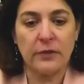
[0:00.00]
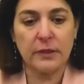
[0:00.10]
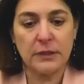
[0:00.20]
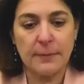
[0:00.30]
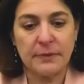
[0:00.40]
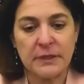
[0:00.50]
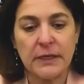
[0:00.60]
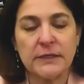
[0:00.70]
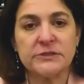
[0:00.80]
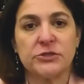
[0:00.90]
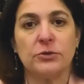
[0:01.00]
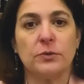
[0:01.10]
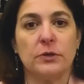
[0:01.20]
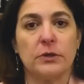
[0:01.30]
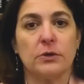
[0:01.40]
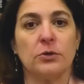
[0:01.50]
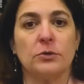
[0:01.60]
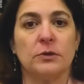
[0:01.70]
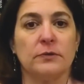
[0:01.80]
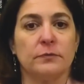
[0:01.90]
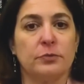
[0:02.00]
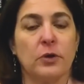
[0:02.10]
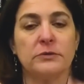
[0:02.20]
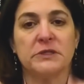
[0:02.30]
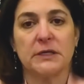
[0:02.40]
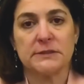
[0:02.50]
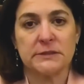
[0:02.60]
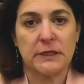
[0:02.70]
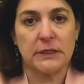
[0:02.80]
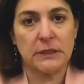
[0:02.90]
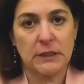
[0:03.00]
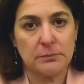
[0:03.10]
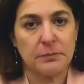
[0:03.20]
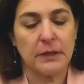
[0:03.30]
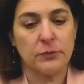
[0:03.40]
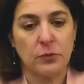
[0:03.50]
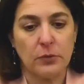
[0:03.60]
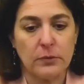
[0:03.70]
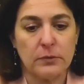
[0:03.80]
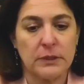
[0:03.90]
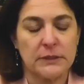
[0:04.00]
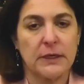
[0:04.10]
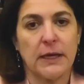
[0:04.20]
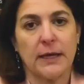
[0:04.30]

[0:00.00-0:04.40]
Lebanese who were protesting in Beirut, and they had